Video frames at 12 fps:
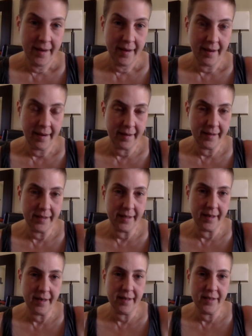And
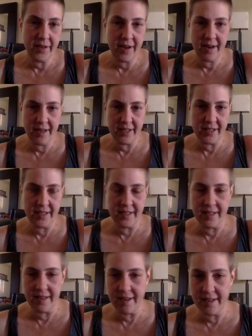so Harry just
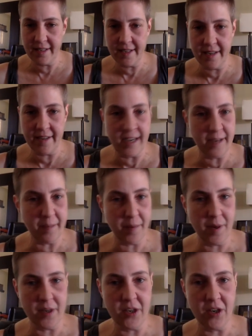sits there. He's kind of
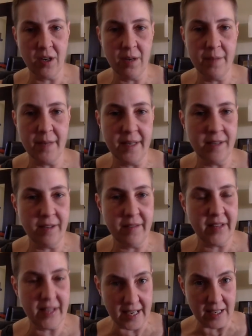unperturbed. I don't
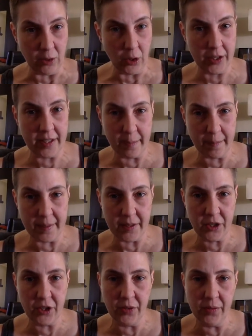even think he looked up at
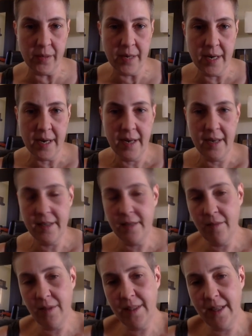Chu. He
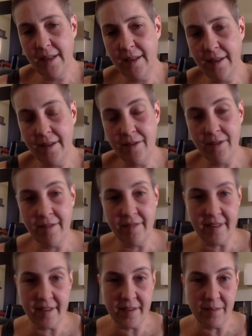said, "We'll take it under
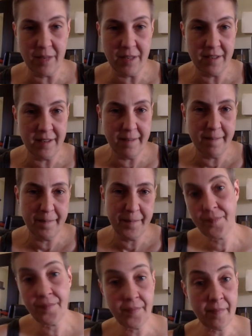advisement."
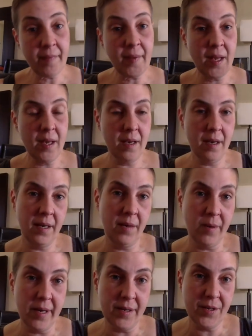
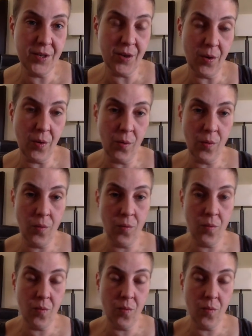Anyway, so